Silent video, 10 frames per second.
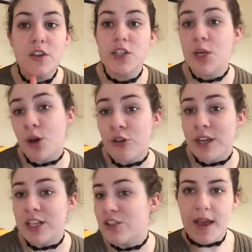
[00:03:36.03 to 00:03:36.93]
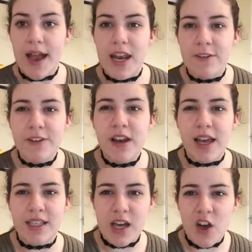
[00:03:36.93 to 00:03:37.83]
so orange. And I feel
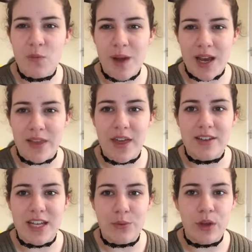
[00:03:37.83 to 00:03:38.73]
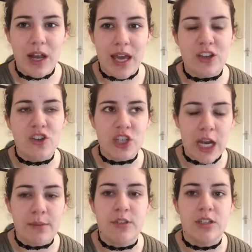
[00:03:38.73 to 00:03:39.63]
like girls back in that day were like
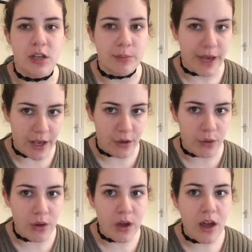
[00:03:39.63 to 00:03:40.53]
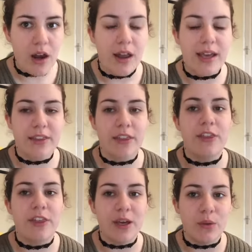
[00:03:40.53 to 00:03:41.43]
ashamed to look pale. Like, the
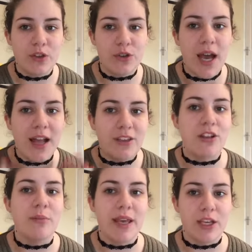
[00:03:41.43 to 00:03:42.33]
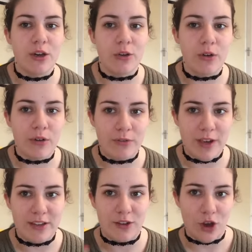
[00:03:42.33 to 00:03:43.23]
thing was, you had to make your
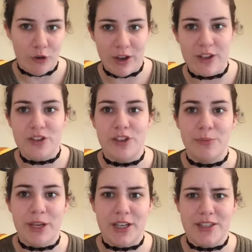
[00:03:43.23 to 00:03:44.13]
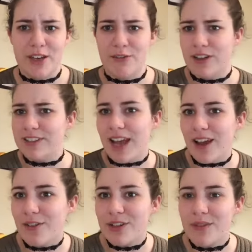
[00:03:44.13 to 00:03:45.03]
face look orange to make yourself look
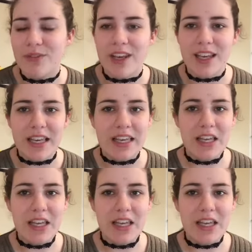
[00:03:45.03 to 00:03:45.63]
tanned or something,